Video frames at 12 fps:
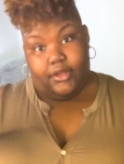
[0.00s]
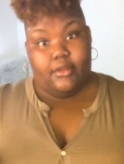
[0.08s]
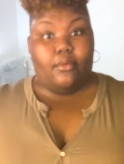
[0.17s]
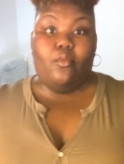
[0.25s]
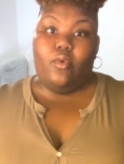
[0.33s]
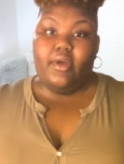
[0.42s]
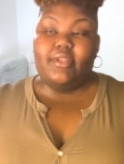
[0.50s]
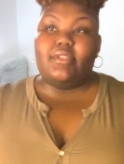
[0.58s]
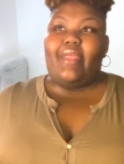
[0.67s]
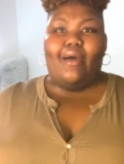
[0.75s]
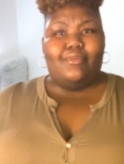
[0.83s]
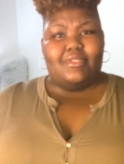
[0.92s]
once.
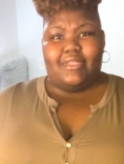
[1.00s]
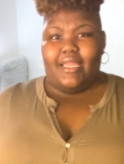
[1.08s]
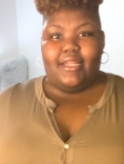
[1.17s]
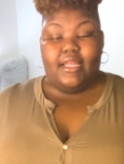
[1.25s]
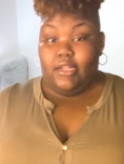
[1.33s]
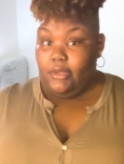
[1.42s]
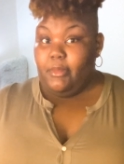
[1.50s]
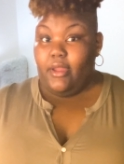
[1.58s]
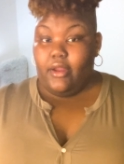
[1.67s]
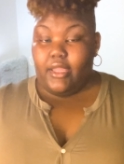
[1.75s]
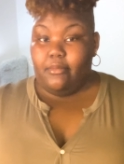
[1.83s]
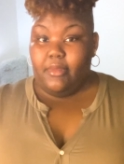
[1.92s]
I was dating an
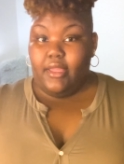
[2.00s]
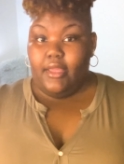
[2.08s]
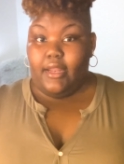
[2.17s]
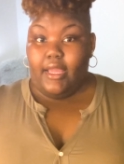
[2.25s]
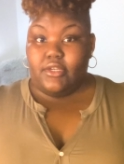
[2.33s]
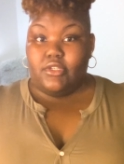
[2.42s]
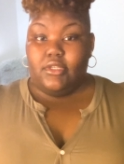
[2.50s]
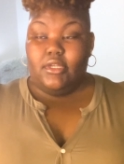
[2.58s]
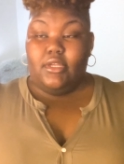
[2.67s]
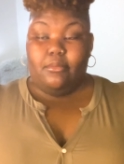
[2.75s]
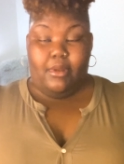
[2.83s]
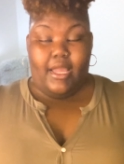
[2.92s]
American man,
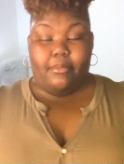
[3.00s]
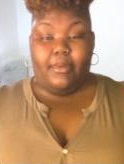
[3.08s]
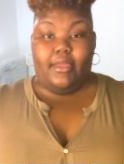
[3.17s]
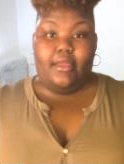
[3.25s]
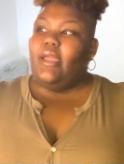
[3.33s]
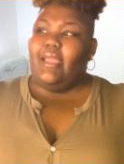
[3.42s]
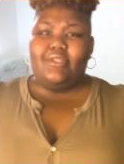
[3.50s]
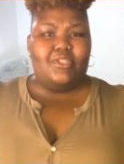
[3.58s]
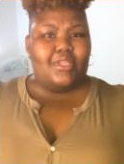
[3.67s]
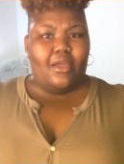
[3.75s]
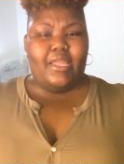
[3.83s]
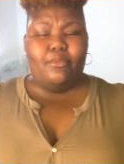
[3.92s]
actually, Black man. And she
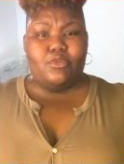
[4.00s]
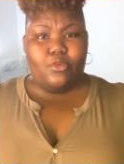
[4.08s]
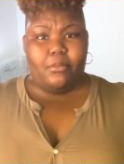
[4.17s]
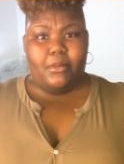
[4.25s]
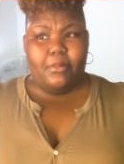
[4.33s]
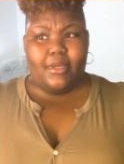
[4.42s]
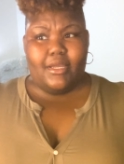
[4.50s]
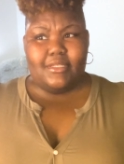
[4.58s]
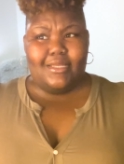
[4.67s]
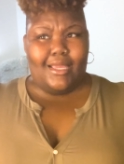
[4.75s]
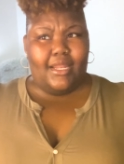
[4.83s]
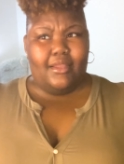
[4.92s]
thought he was with me because
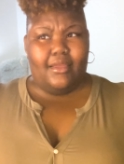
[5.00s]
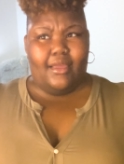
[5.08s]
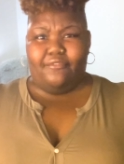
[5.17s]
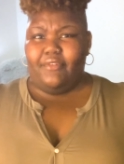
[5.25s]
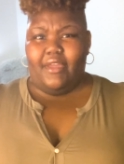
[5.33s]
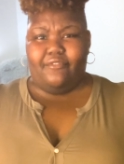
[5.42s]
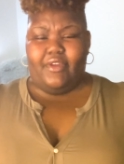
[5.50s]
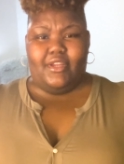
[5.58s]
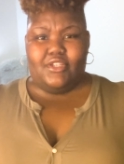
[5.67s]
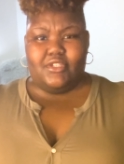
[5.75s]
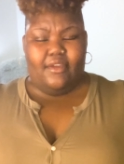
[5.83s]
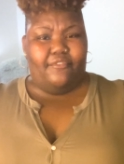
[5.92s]
he had a fat
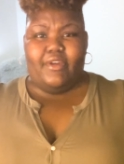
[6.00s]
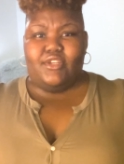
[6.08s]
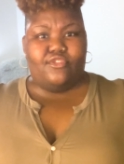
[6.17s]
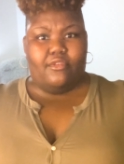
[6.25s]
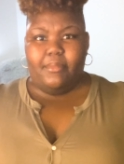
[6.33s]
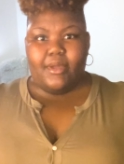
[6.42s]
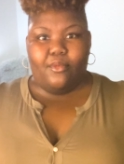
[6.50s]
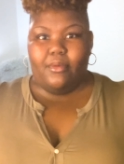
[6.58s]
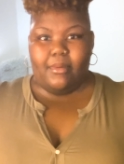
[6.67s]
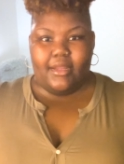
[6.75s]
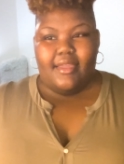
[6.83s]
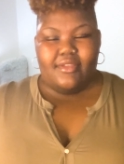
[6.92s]
fetish, a fetish for big
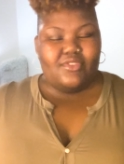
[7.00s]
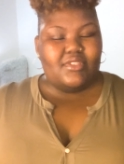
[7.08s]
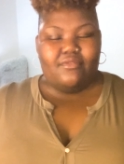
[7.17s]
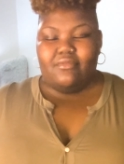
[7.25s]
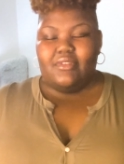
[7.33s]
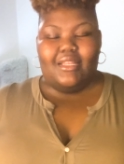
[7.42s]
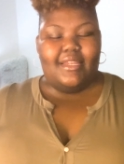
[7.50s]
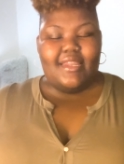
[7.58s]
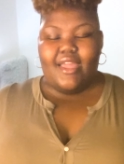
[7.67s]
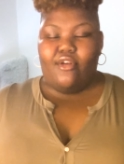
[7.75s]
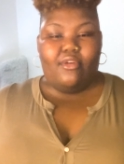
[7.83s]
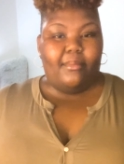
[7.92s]
women. And just the
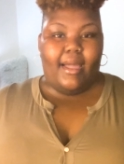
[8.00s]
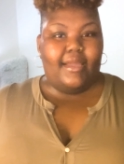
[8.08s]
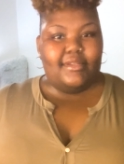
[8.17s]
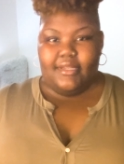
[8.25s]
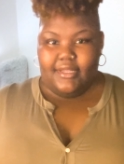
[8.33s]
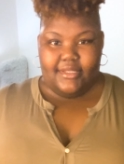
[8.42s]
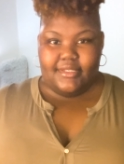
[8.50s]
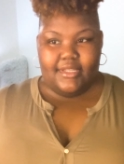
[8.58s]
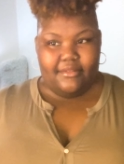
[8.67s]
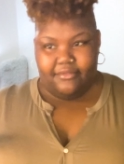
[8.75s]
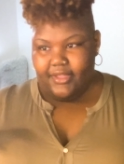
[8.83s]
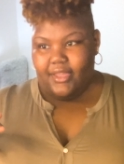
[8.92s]
narrow-mindedness
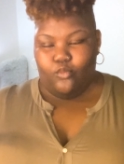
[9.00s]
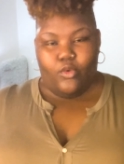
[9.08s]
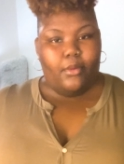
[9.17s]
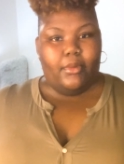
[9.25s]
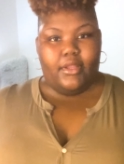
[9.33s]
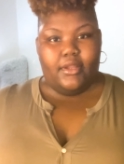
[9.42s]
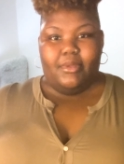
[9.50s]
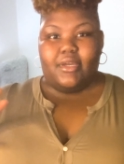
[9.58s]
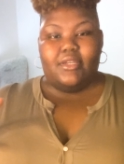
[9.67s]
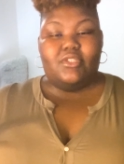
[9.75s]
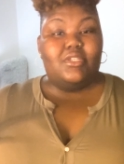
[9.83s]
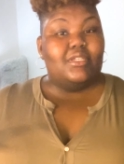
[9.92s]
of that woman,
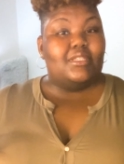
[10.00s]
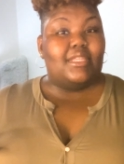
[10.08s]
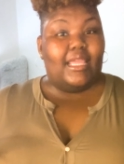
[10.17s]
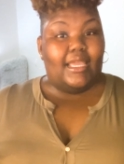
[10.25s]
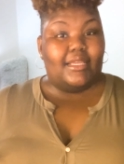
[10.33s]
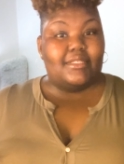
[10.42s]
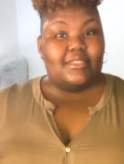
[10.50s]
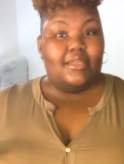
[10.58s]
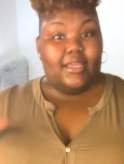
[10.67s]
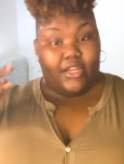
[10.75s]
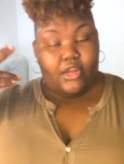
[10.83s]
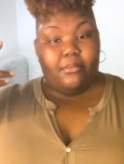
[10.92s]
because she thinks,
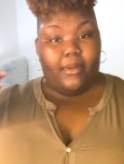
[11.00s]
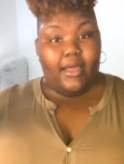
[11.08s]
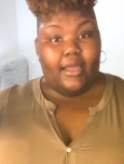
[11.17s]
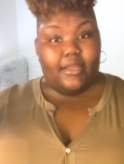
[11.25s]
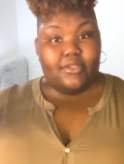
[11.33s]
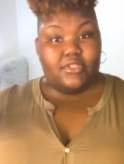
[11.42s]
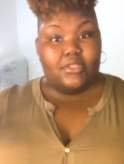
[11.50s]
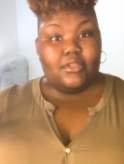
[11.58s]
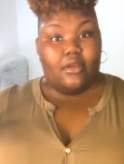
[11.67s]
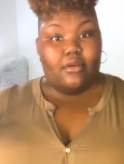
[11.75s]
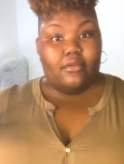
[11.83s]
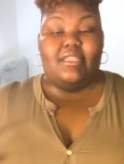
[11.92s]
in her mind, she
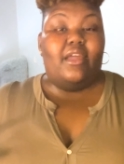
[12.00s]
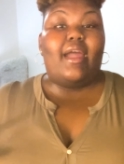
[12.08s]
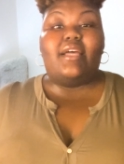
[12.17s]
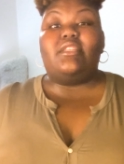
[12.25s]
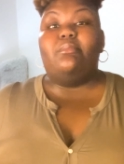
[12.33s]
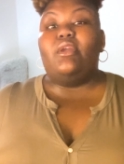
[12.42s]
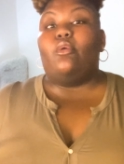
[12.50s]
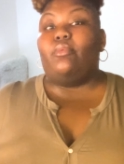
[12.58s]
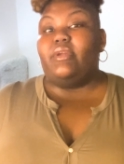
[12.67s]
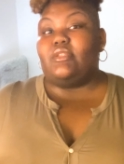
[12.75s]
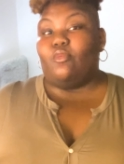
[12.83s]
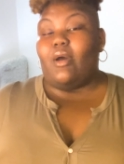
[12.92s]
thought there has to be a
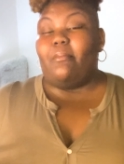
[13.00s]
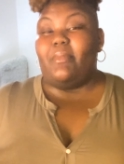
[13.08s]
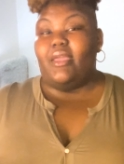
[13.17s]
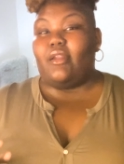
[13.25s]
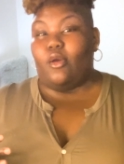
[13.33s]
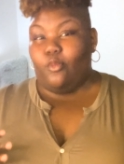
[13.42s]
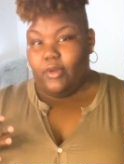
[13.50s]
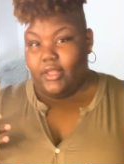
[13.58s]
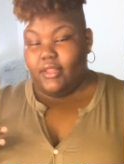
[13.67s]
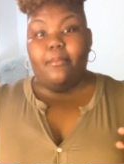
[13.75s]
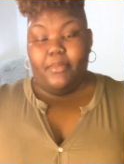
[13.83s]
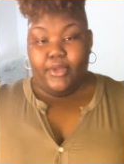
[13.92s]
reason why men are
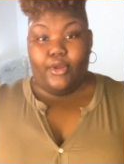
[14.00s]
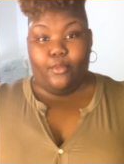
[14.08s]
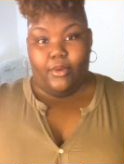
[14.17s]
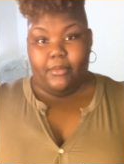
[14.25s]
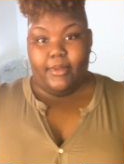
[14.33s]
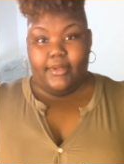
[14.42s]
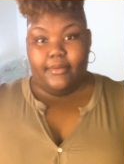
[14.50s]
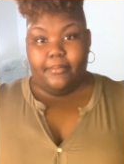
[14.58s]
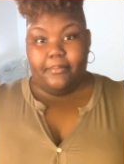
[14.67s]
with bigger women.